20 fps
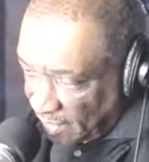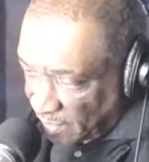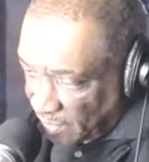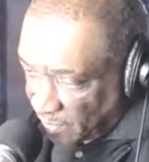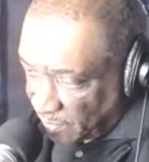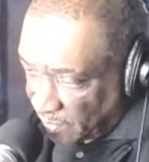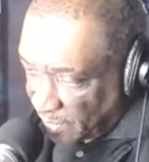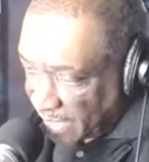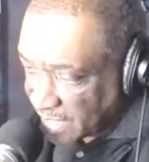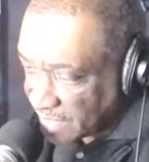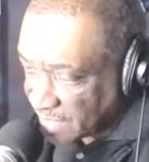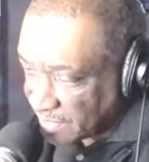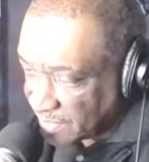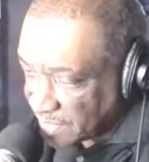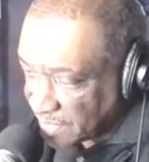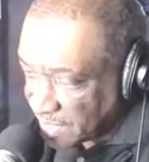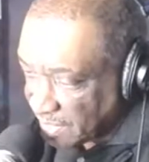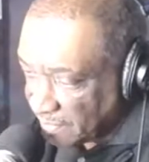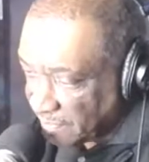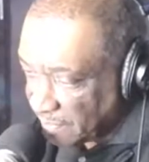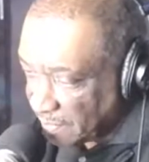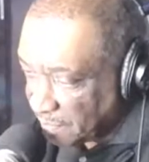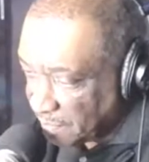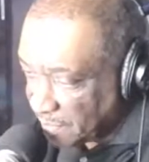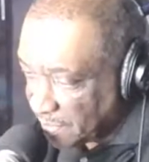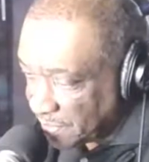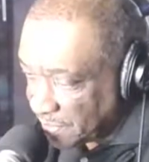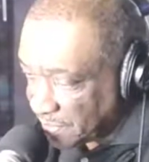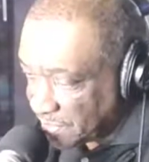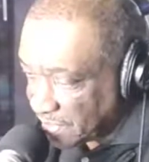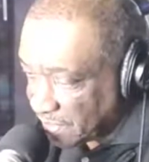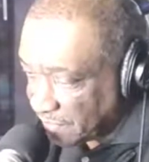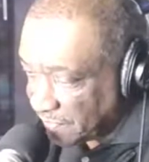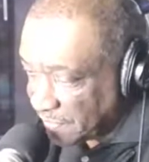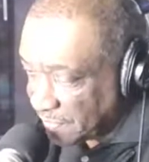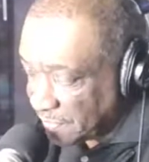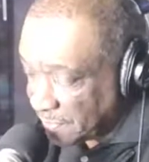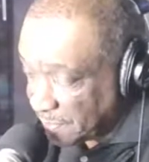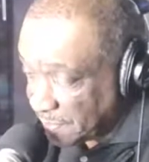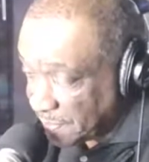raising herself up and putting herself
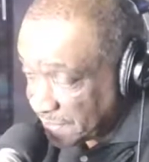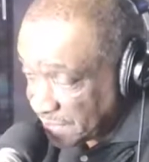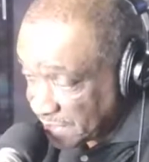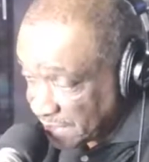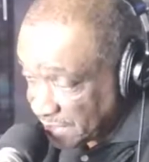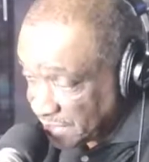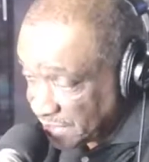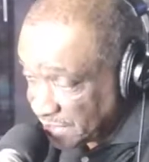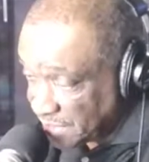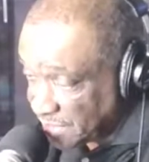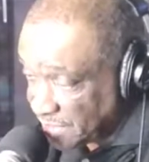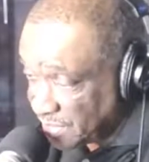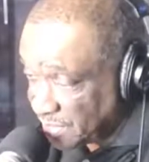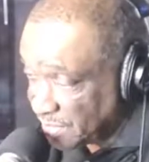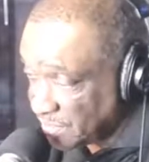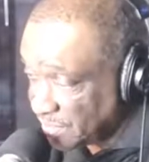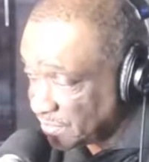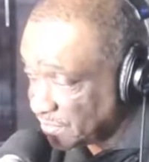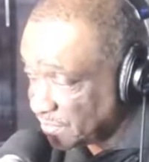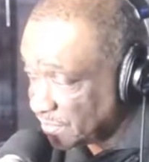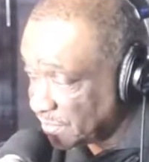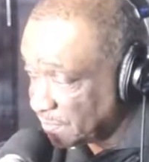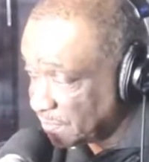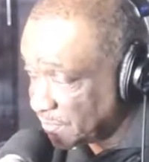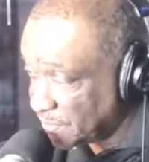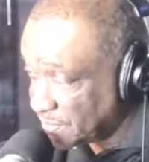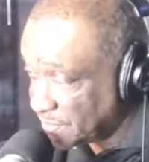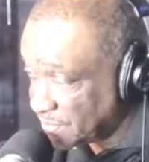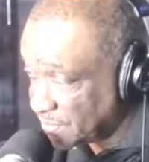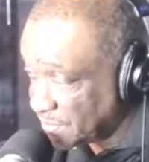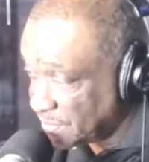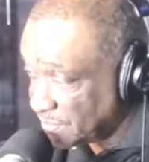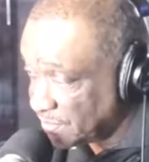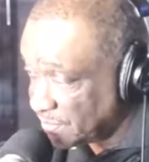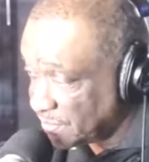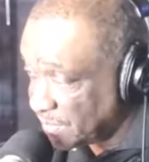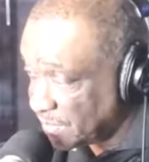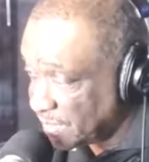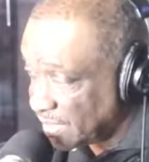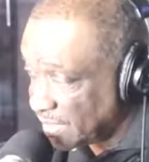in the position to
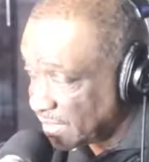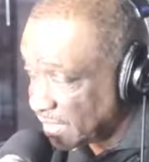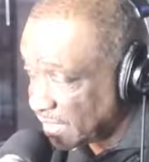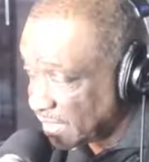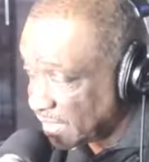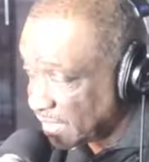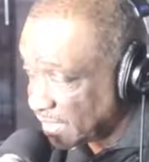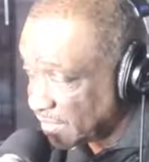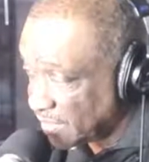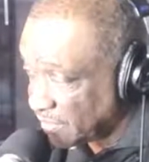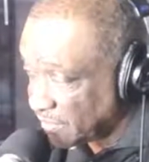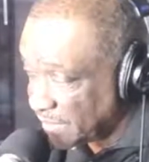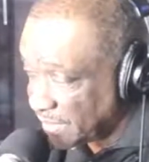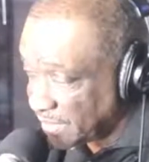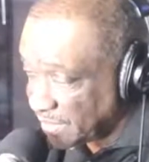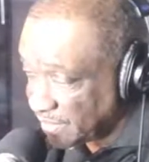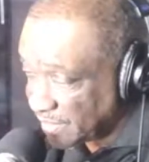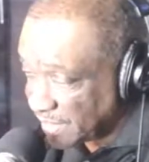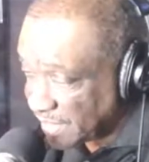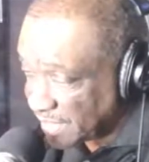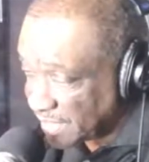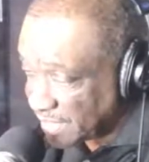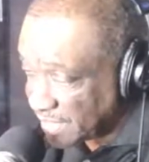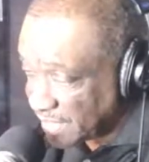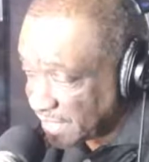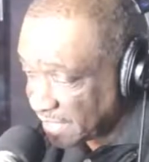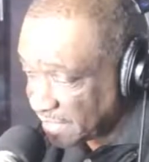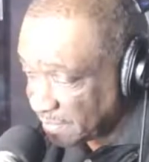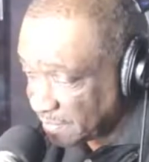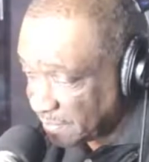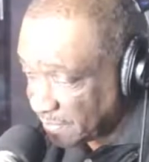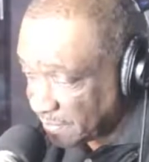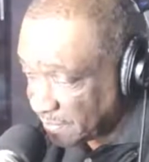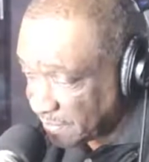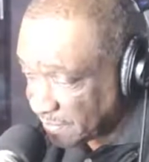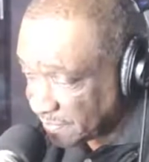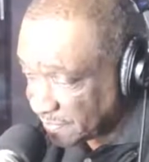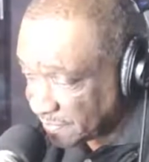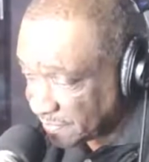pursue a career in the State Department.